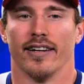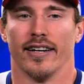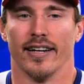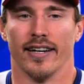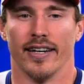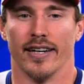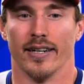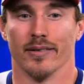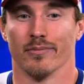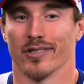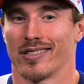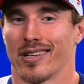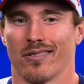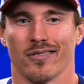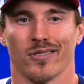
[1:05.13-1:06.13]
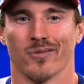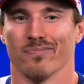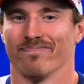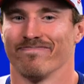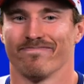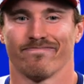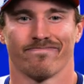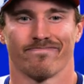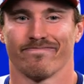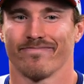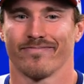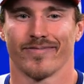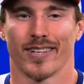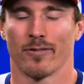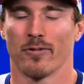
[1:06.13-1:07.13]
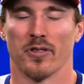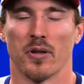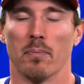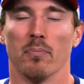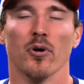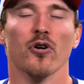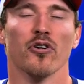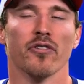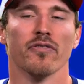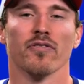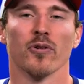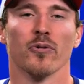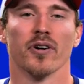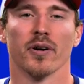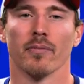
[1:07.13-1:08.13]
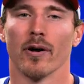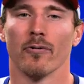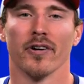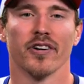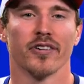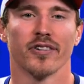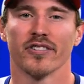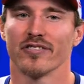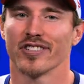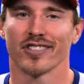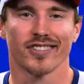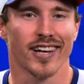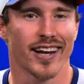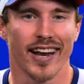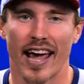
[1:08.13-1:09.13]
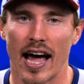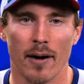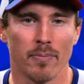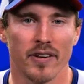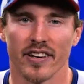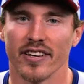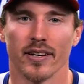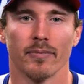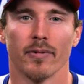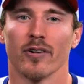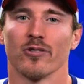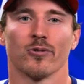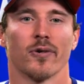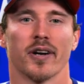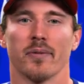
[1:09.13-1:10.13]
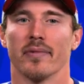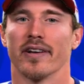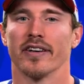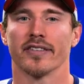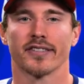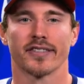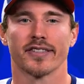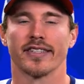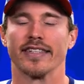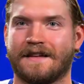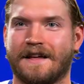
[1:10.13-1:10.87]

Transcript: But some of them, like when the bird flew into my window, just kind of happened in about 20 minutes.